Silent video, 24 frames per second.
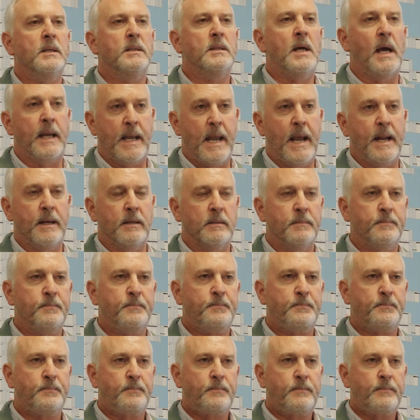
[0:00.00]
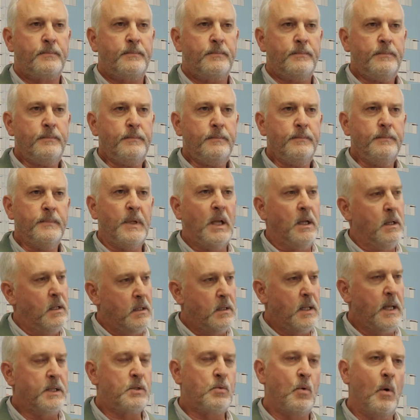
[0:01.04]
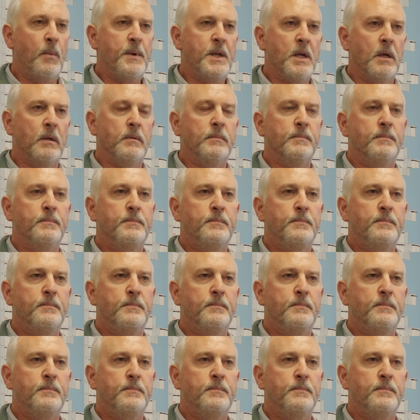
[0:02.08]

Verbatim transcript: again. That's what we do.